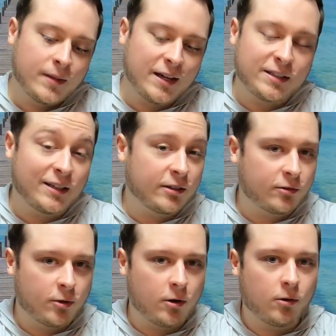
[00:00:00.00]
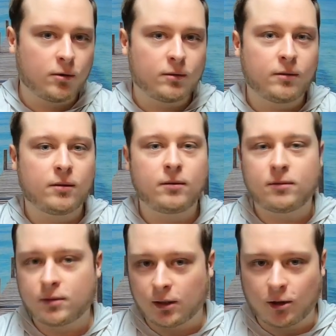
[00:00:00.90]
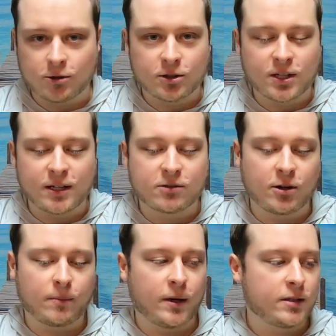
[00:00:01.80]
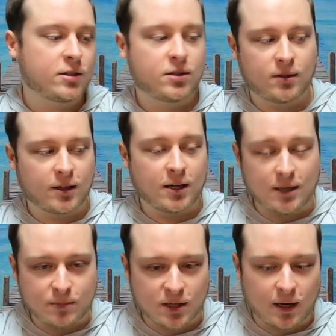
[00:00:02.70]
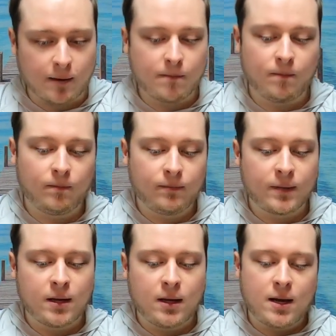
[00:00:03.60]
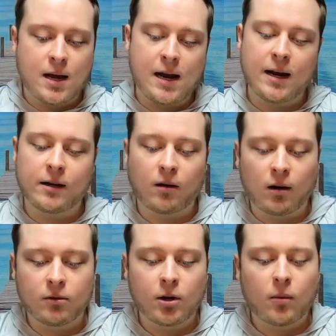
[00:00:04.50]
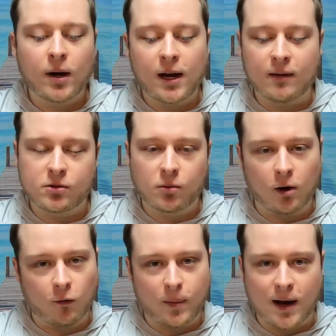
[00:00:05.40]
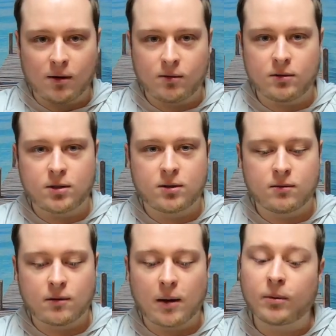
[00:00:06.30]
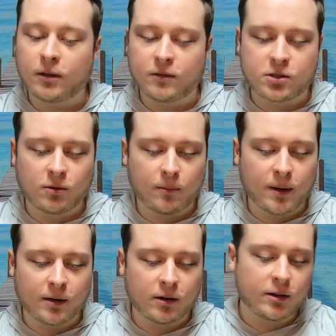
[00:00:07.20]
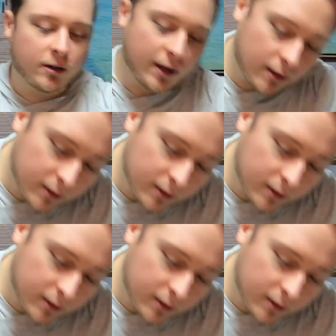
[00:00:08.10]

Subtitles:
I tend to throw the larger size crankbaits, like I keep saying. And although I have 12-pound, I believe it's 12-pound on here now.